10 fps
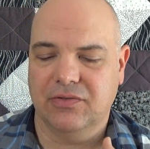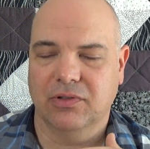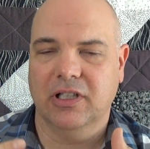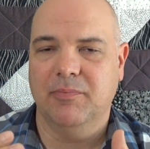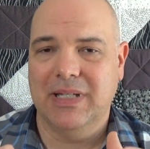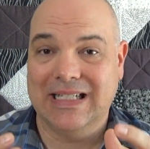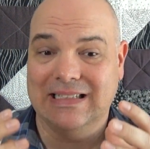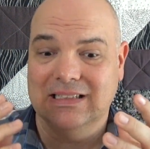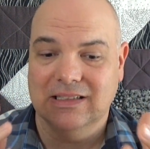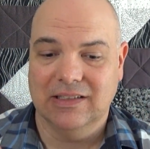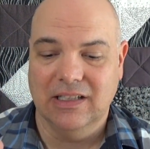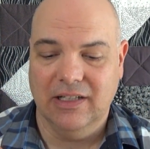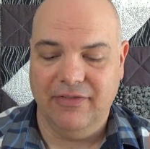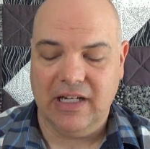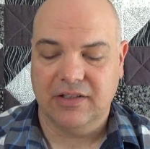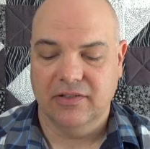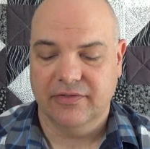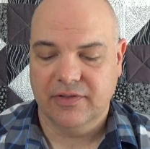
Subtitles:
really been effective.